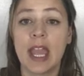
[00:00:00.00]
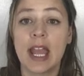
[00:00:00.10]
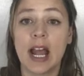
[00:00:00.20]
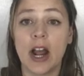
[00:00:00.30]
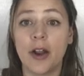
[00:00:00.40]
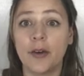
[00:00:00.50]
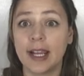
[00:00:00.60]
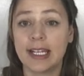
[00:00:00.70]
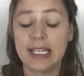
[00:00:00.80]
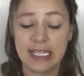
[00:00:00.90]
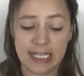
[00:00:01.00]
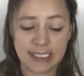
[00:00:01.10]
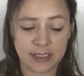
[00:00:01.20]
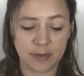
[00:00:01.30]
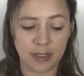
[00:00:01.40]
All right,
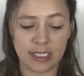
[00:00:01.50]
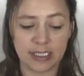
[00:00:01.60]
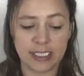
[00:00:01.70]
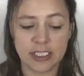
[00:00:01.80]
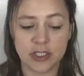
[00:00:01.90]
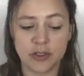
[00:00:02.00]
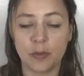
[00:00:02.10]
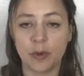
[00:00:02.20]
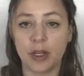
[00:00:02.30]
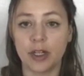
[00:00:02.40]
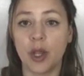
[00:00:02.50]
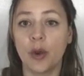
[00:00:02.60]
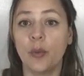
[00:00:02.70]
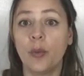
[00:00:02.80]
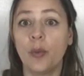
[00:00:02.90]
next one. Let's do the word
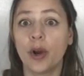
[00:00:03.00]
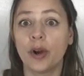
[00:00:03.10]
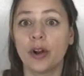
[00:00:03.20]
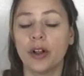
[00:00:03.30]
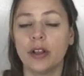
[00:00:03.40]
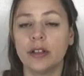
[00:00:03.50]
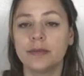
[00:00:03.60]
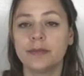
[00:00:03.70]
whirl.